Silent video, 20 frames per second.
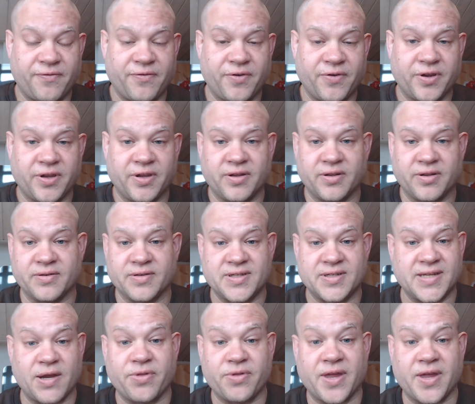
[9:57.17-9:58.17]
South
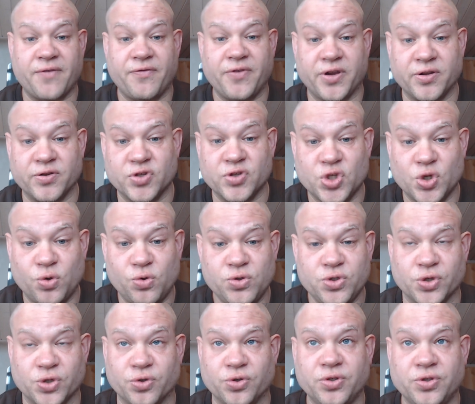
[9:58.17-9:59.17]
African
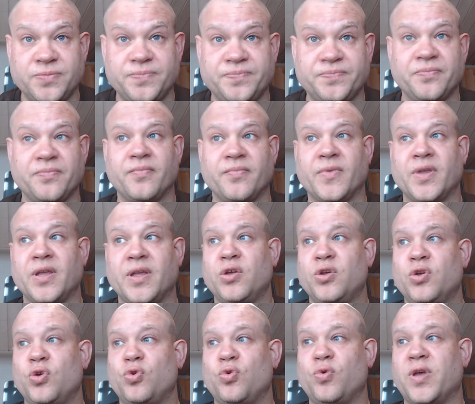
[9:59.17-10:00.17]
soldier
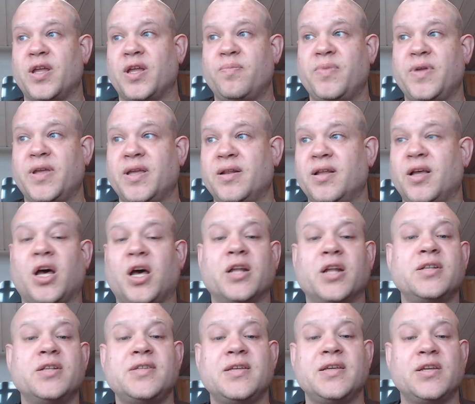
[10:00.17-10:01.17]
who had been
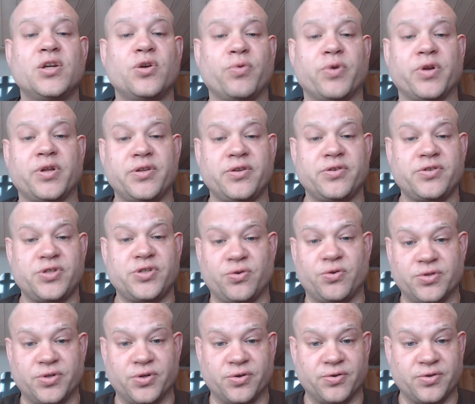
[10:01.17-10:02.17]
hunting guerrilla
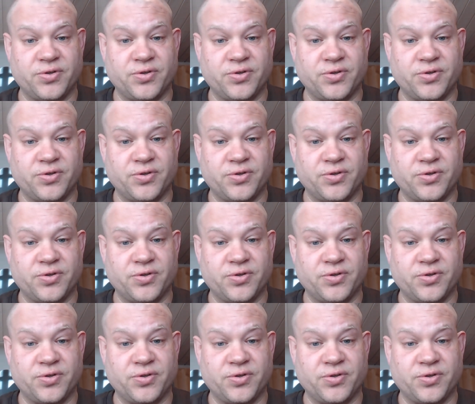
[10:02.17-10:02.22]
soldiers,